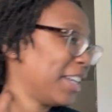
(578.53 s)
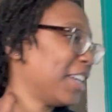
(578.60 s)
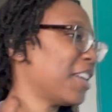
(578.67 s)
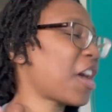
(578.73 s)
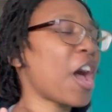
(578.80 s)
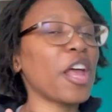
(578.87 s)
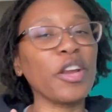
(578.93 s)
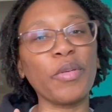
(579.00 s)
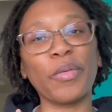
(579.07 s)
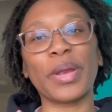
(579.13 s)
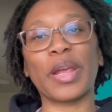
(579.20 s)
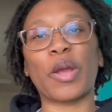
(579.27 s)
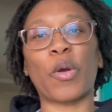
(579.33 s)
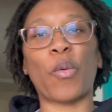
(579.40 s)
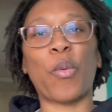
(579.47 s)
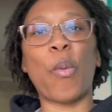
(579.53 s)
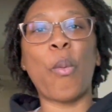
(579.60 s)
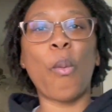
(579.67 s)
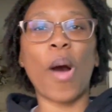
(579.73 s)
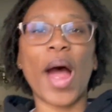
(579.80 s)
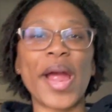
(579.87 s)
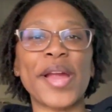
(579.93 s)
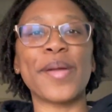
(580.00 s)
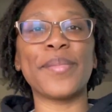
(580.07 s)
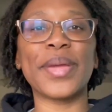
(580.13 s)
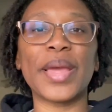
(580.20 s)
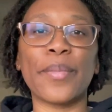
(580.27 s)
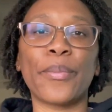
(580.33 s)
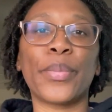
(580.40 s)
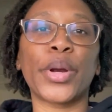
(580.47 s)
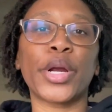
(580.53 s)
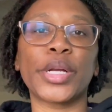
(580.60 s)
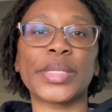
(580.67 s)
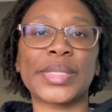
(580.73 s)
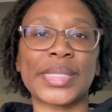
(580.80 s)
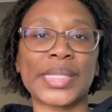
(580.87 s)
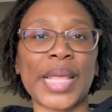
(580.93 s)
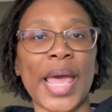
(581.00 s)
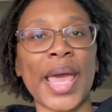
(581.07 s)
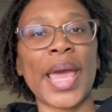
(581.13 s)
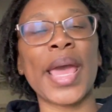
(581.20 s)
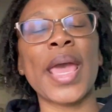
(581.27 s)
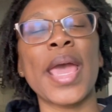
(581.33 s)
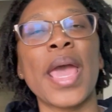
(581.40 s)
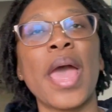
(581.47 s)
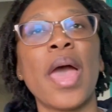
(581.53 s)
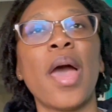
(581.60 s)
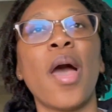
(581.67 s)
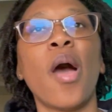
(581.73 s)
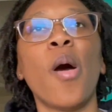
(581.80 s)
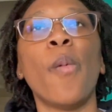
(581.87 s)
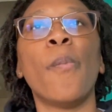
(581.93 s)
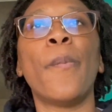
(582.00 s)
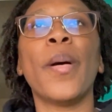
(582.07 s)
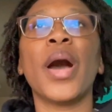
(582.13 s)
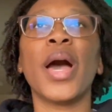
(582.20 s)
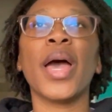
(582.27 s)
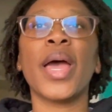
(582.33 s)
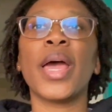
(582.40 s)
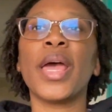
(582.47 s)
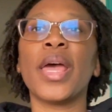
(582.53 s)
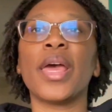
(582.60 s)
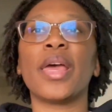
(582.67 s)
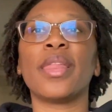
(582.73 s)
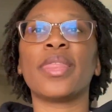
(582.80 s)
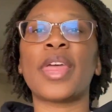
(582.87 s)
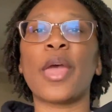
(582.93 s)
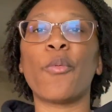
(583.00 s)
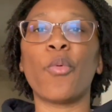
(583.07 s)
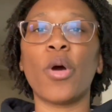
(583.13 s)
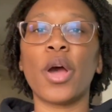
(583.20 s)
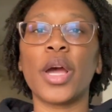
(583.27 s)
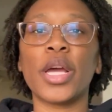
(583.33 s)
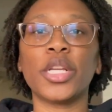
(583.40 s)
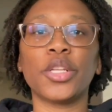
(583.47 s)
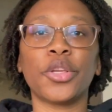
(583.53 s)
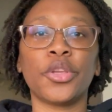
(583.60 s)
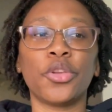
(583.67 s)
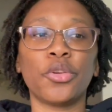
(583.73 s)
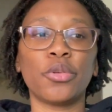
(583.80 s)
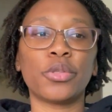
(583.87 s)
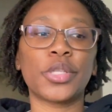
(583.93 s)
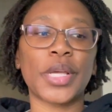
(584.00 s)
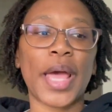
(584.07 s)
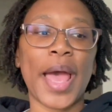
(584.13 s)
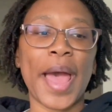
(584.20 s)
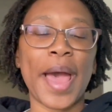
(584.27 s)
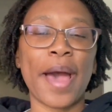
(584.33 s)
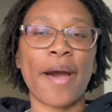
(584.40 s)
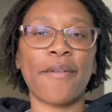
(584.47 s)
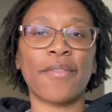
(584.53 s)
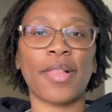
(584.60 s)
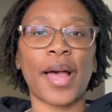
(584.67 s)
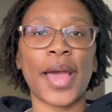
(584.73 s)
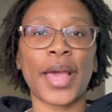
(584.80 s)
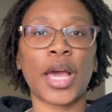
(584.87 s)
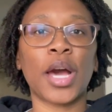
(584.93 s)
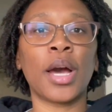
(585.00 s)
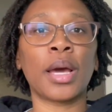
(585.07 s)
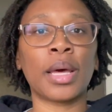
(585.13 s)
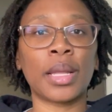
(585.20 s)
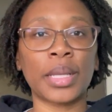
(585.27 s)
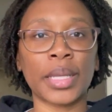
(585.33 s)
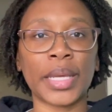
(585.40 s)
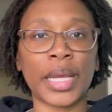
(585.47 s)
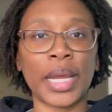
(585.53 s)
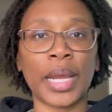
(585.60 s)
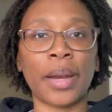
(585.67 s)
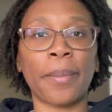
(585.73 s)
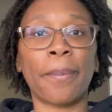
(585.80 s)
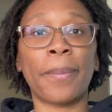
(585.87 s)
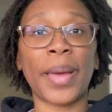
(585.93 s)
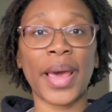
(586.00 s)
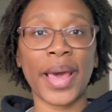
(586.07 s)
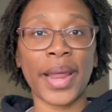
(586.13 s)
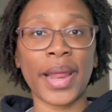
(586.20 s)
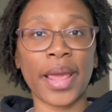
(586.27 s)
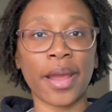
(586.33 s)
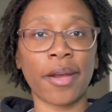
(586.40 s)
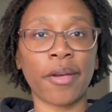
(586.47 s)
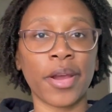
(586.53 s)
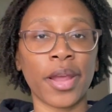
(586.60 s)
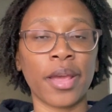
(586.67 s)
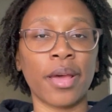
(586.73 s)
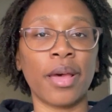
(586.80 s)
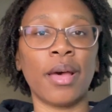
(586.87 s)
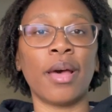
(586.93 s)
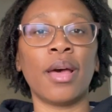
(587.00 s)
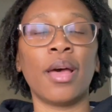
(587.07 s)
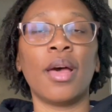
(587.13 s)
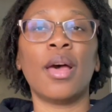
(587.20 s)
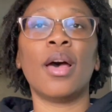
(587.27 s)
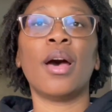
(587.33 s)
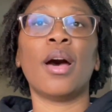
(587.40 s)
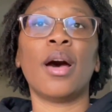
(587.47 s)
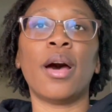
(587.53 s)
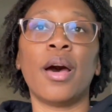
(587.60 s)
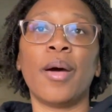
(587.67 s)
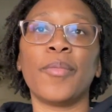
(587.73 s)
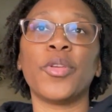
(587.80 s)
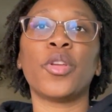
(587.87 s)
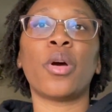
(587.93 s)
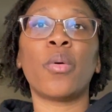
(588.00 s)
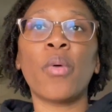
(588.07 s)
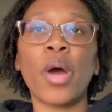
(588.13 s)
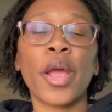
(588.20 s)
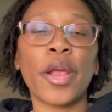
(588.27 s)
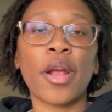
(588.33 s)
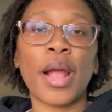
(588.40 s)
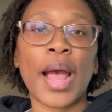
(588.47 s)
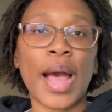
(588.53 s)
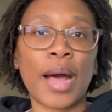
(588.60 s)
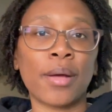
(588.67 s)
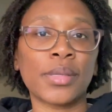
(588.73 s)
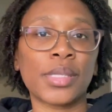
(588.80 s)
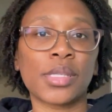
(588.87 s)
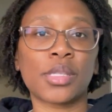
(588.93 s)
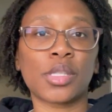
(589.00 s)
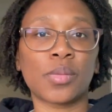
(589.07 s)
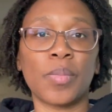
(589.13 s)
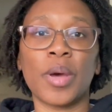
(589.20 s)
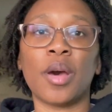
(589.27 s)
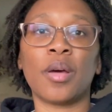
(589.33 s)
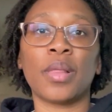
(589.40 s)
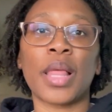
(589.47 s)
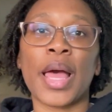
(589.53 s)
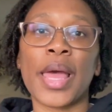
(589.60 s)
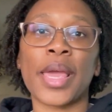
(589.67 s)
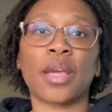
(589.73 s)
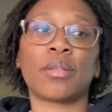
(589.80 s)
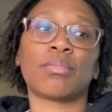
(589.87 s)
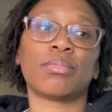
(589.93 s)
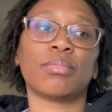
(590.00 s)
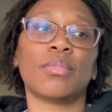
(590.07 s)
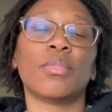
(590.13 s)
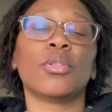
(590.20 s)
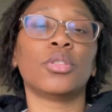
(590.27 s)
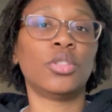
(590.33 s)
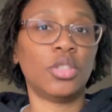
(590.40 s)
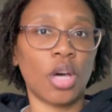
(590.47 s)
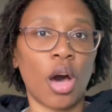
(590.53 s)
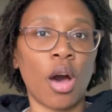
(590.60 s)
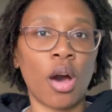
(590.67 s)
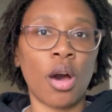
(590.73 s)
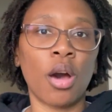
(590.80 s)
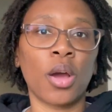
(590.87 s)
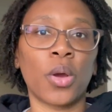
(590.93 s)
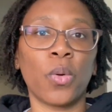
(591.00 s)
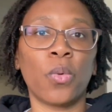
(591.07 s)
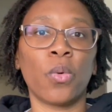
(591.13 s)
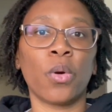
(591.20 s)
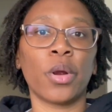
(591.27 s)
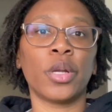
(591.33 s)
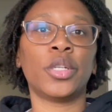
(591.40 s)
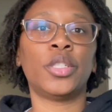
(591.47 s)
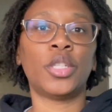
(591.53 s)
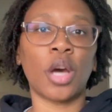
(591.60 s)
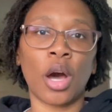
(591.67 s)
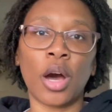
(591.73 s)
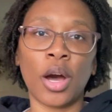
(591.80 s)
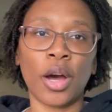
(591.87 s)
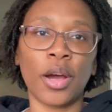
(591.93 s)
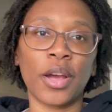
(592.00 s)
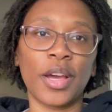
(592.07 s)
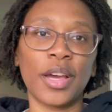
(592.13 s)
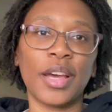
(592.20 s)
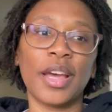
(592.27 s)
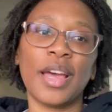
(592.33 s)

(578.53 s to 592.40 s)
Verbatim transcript: not a requirement per se, but they want you to have like a clean pet area. Um, you don't want your house to smell like dog or dog